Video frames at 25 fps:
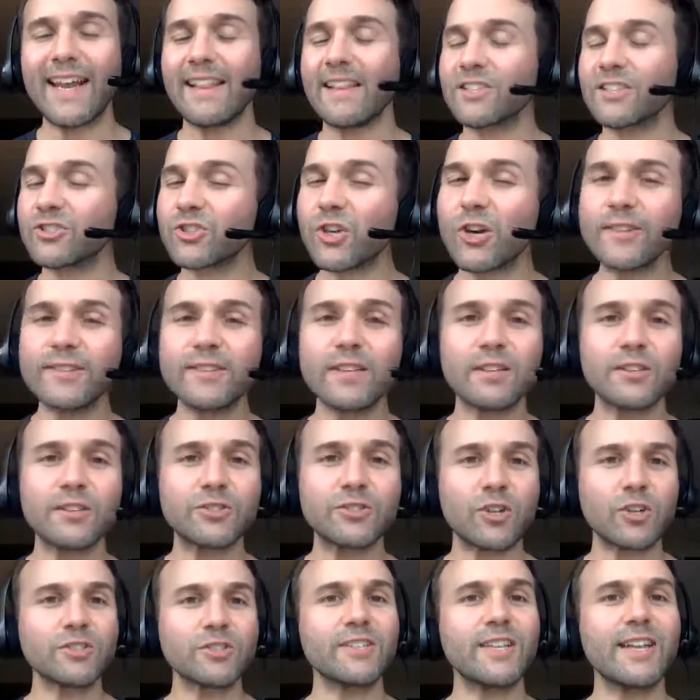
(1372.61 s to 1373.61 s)
Let's start
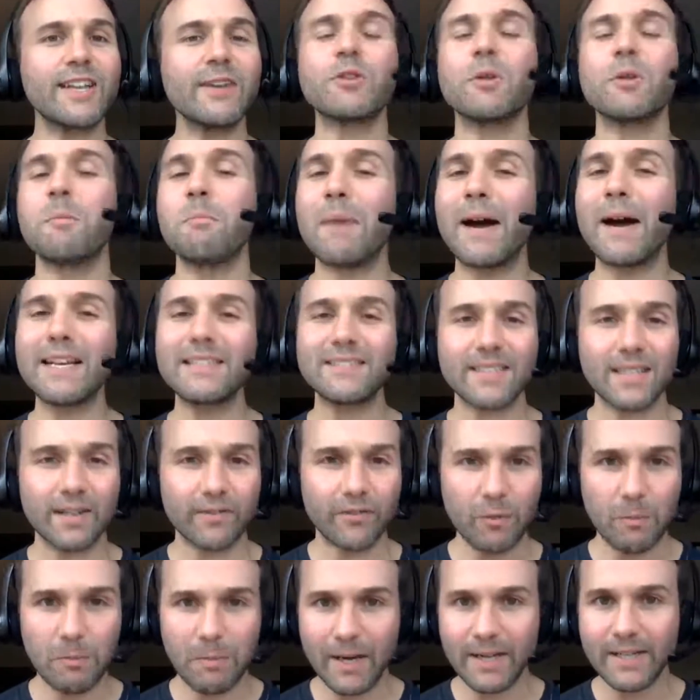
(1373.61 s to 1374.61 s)
today with a mindset of
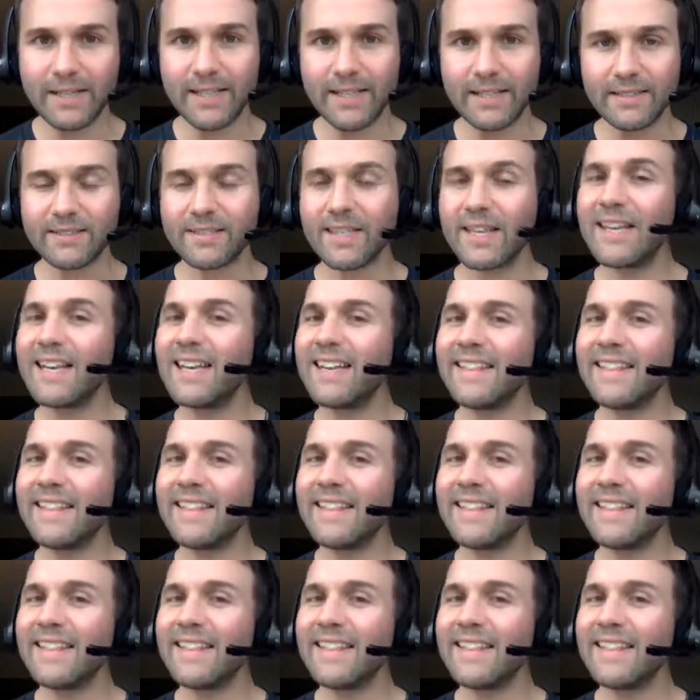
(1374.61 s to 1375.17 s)
abundance.